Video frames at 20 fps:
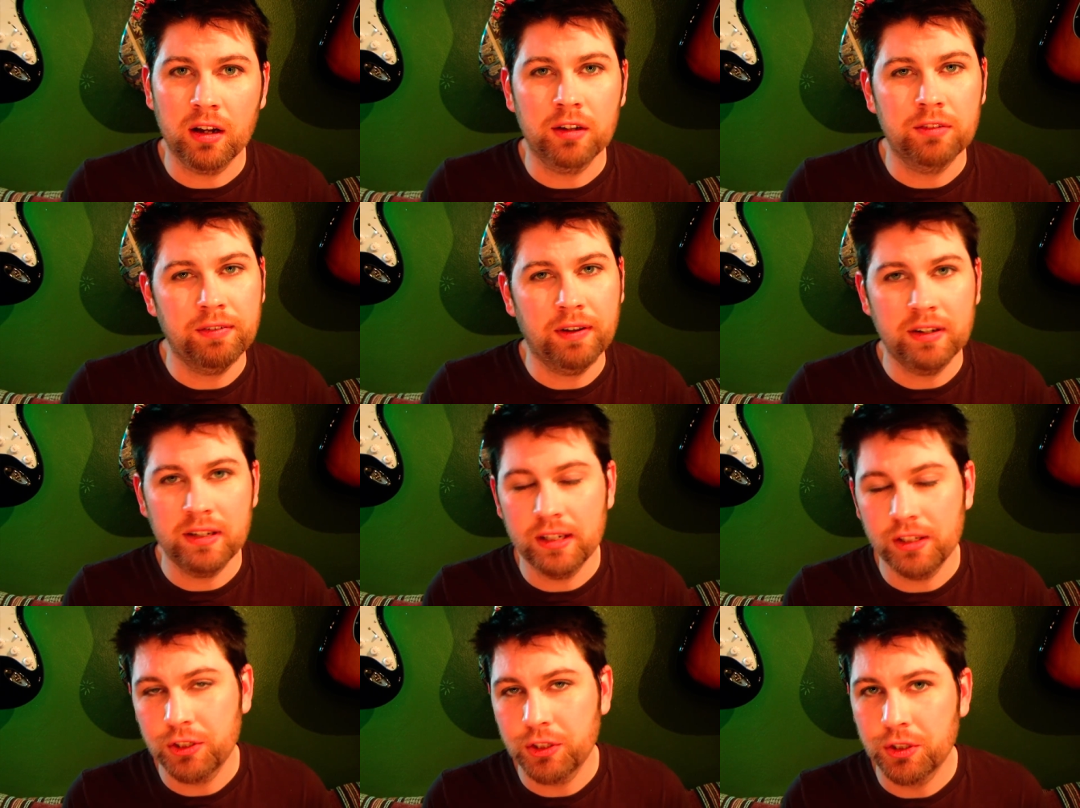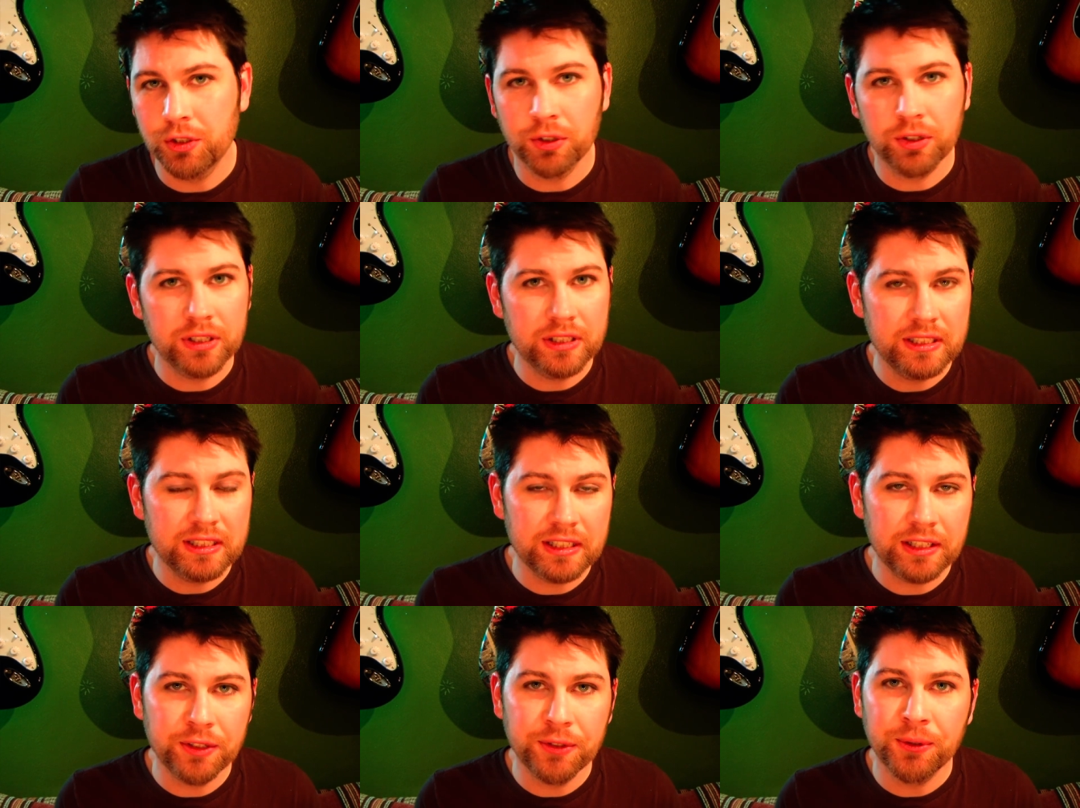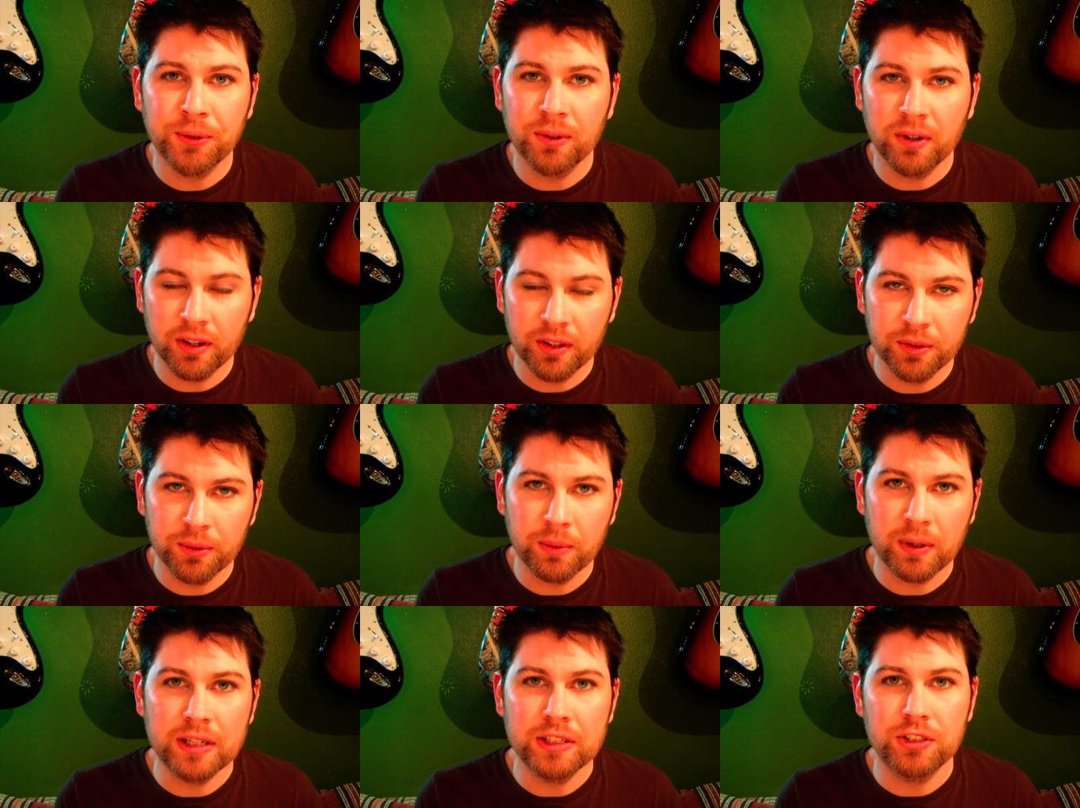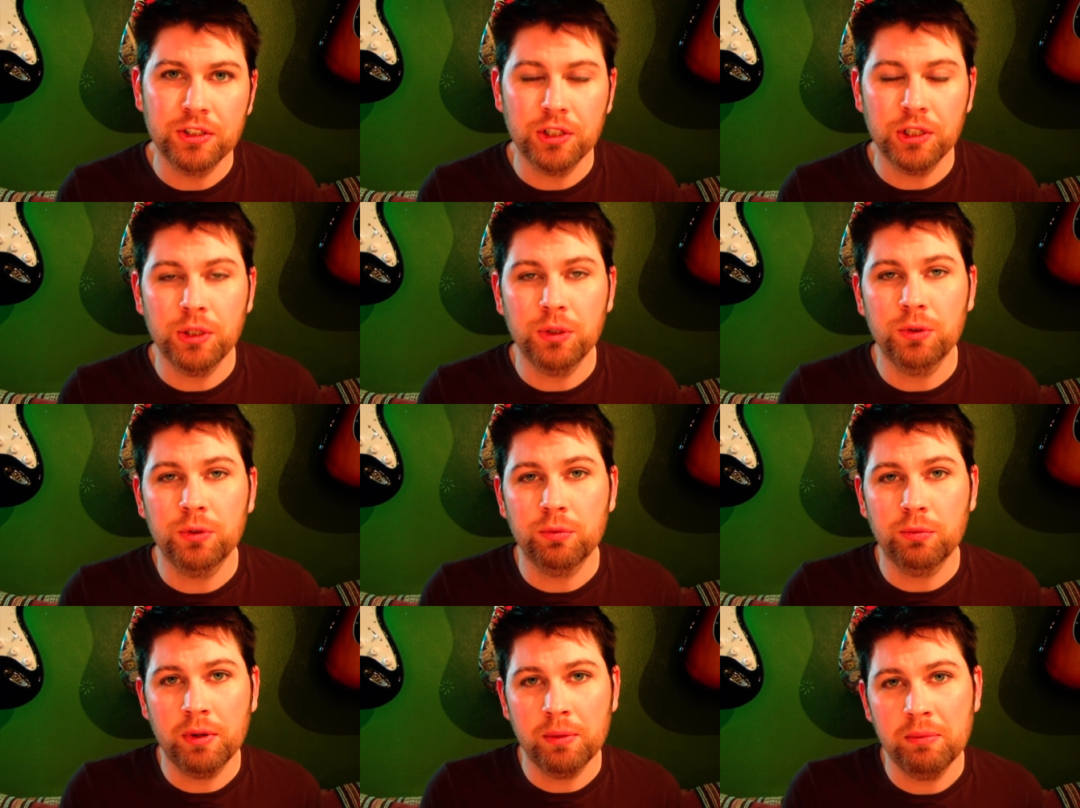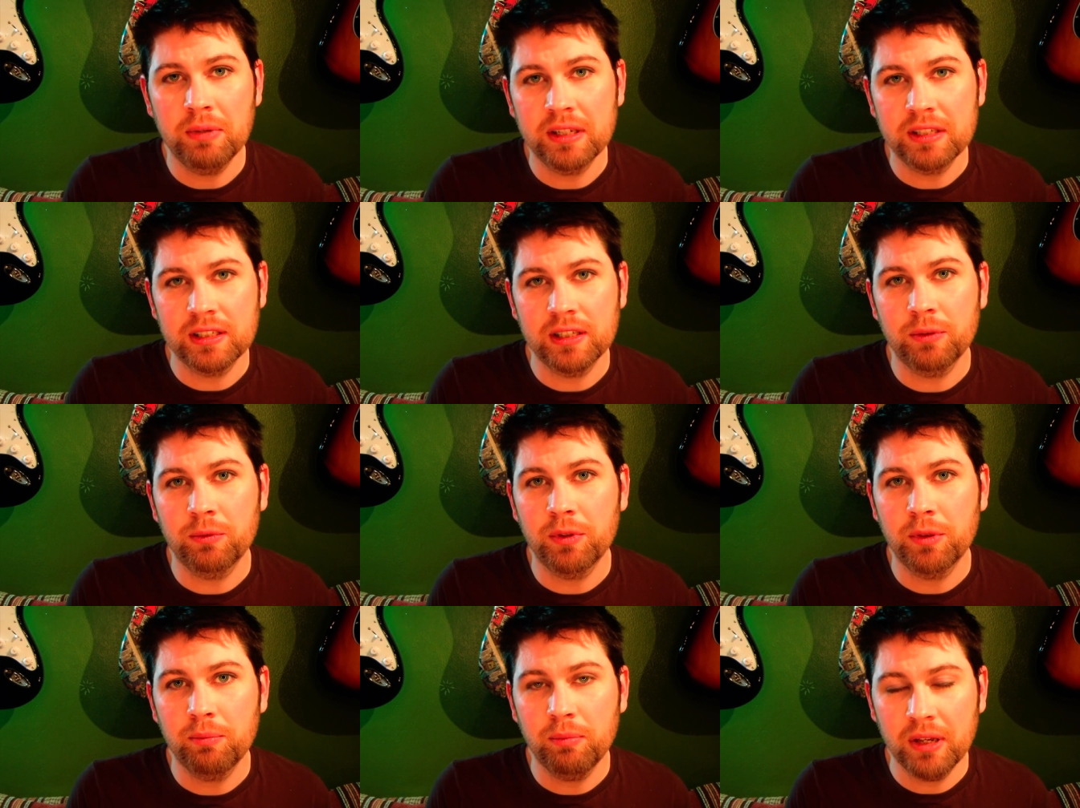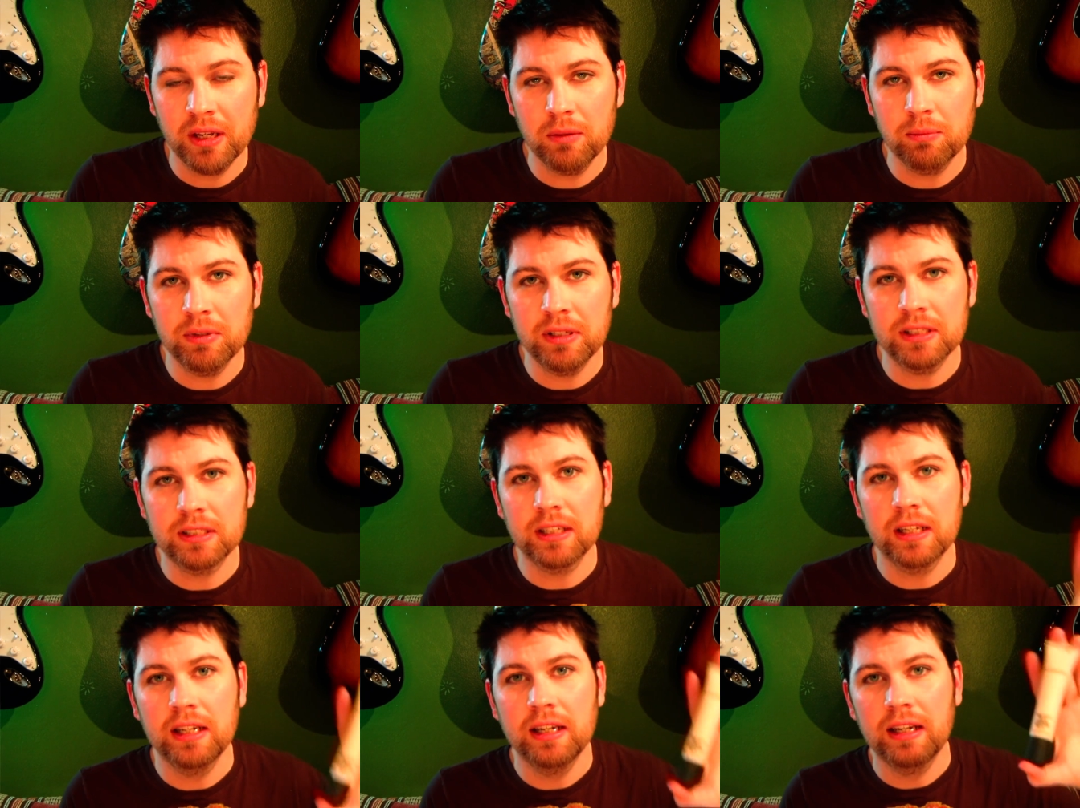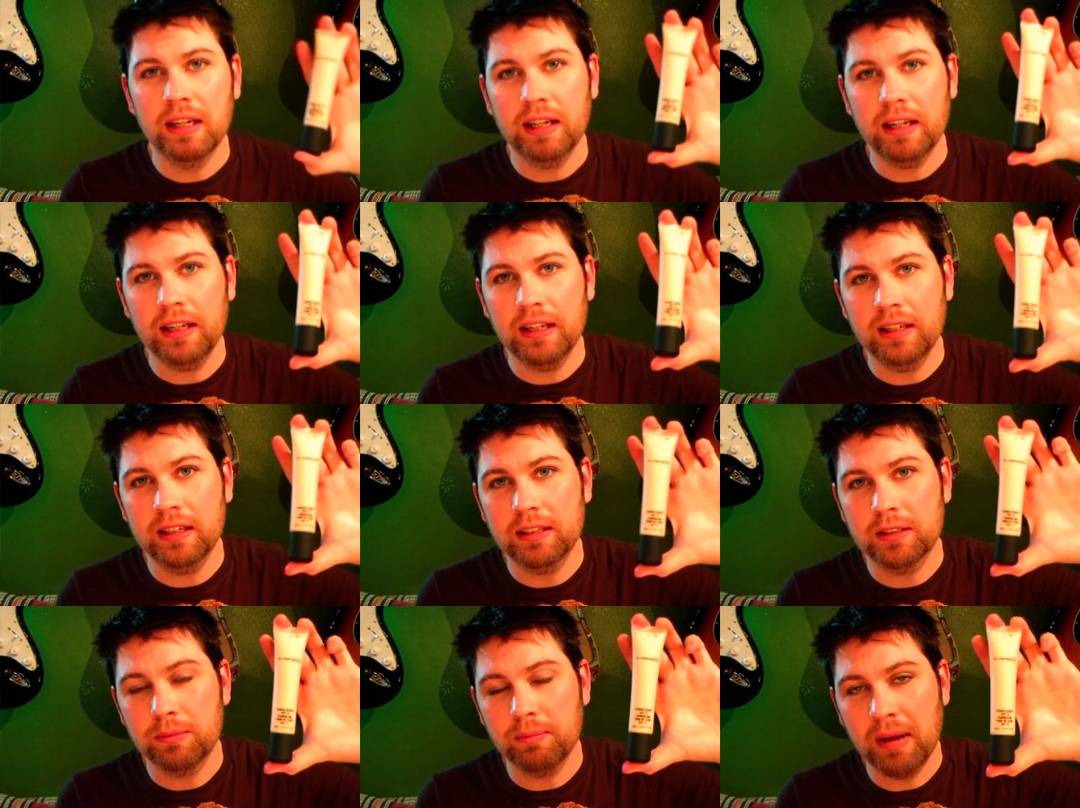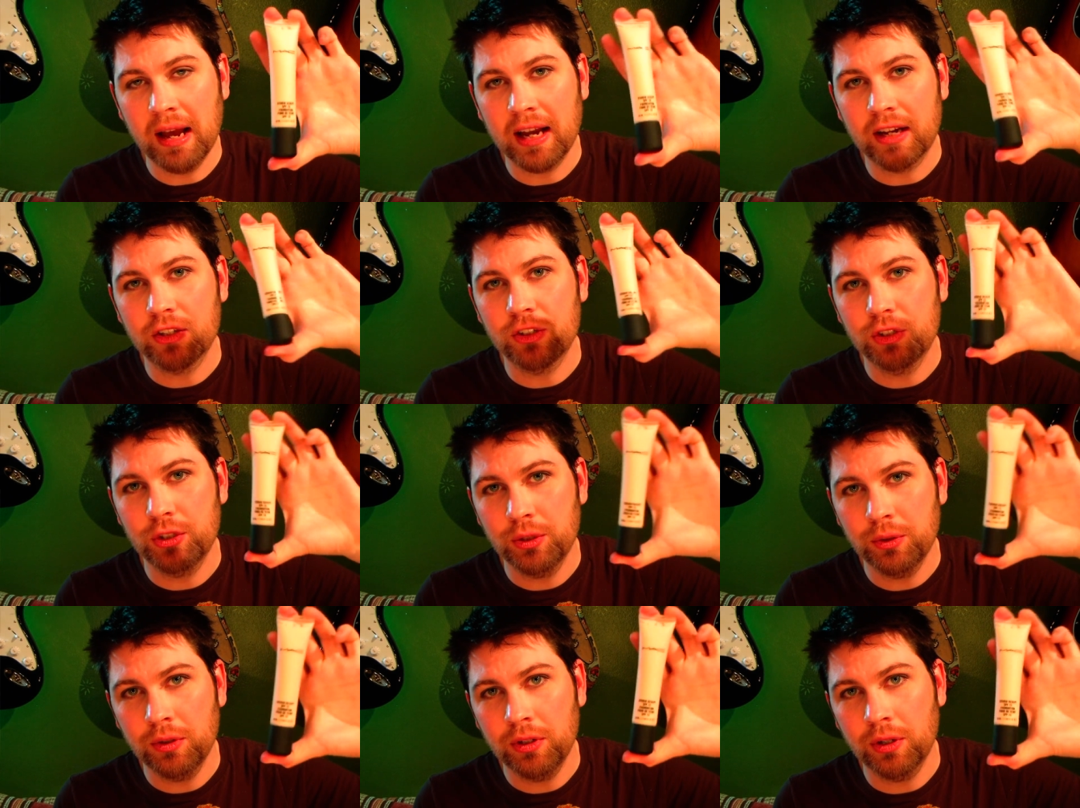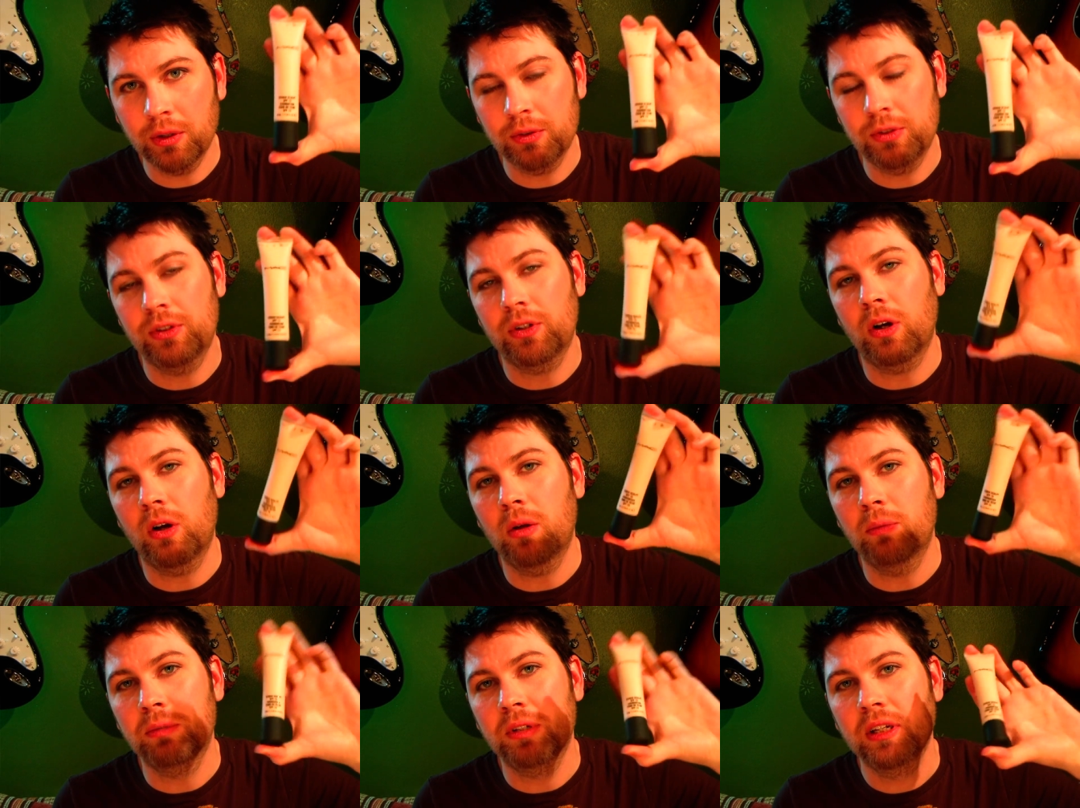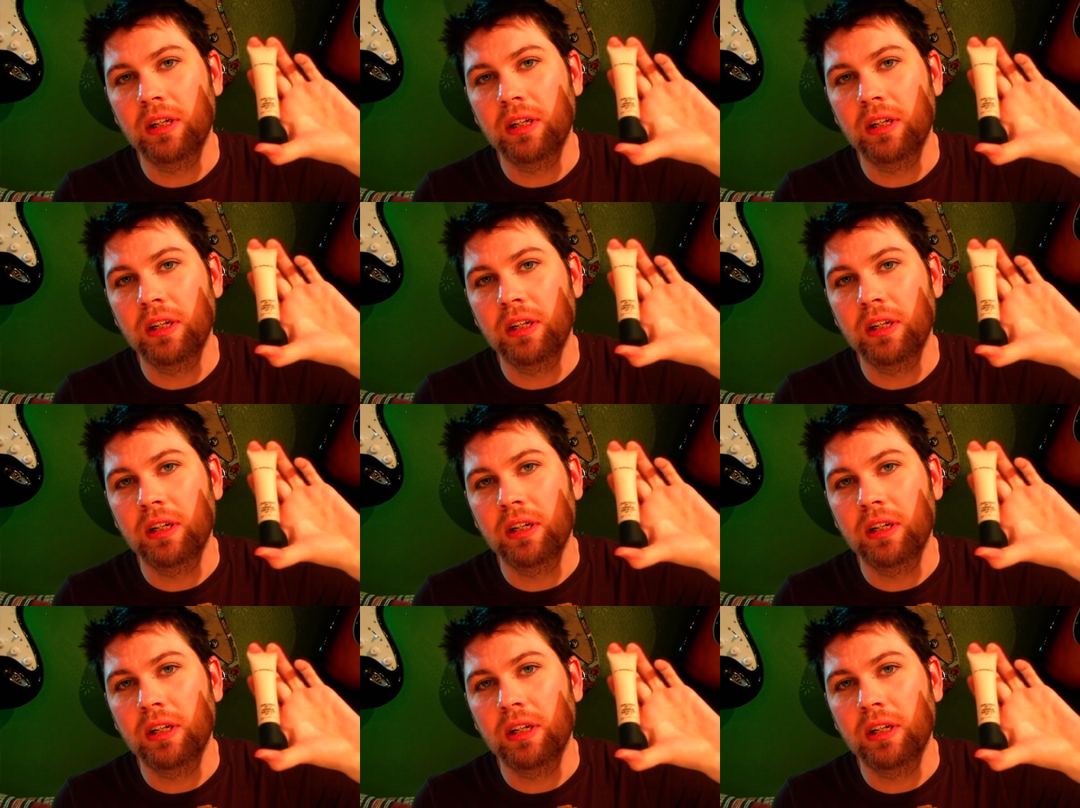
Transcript: foundation or concealer otherwise to use when mixing with pigments is MAC Studio Sculpt.